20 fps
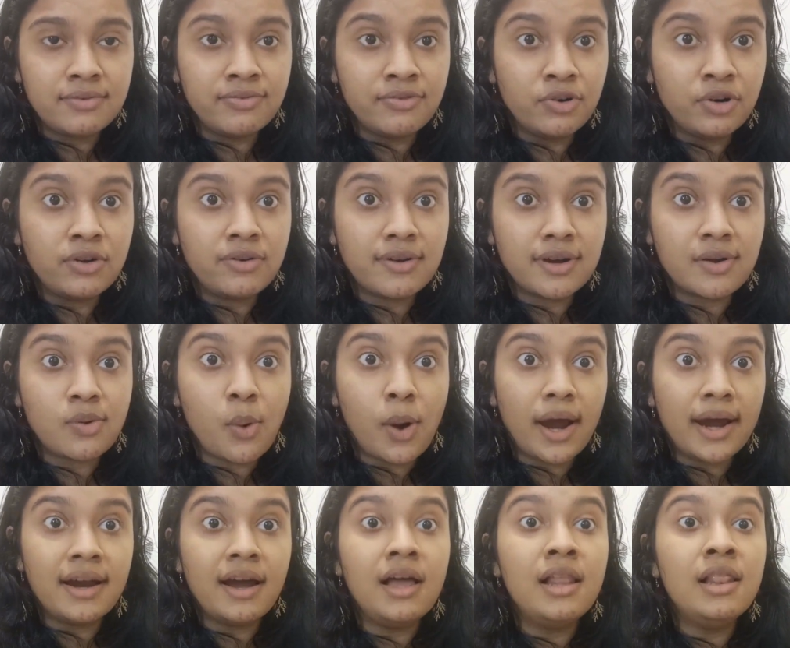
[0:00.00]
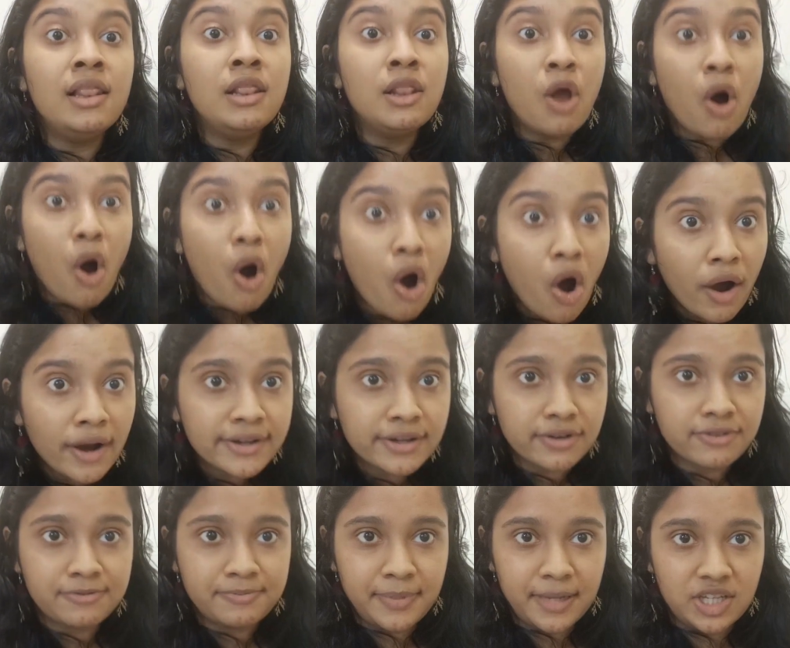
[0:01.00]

would require a lot of